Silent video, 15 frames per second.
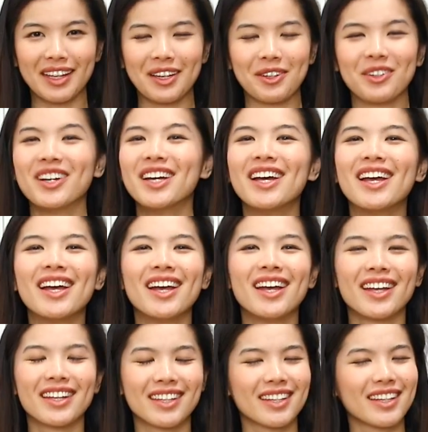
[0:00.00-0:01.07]
you,
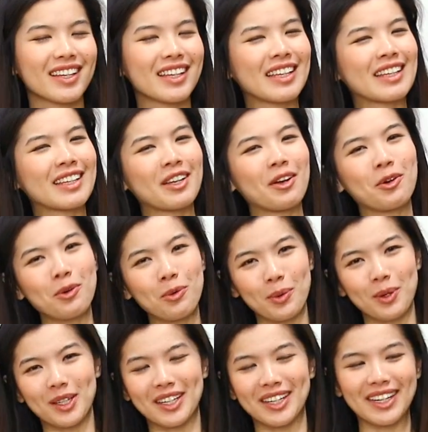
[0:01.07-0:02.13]
is just so
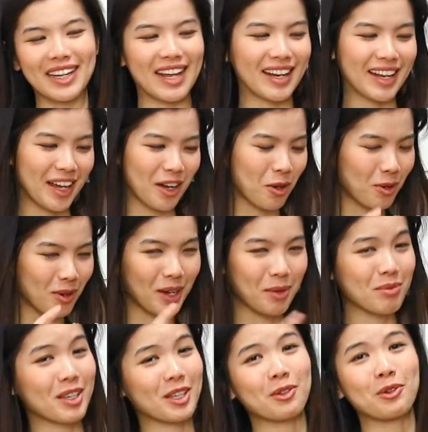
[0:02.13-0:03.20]
worth it. And now
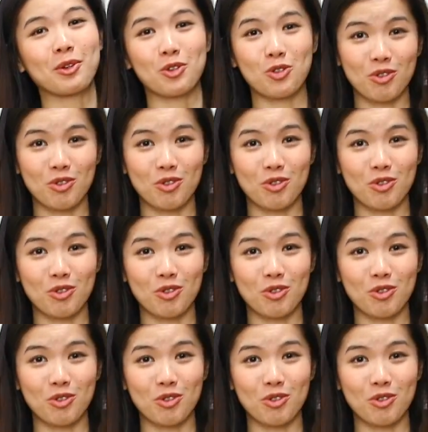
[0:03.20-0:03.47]
I'm just going to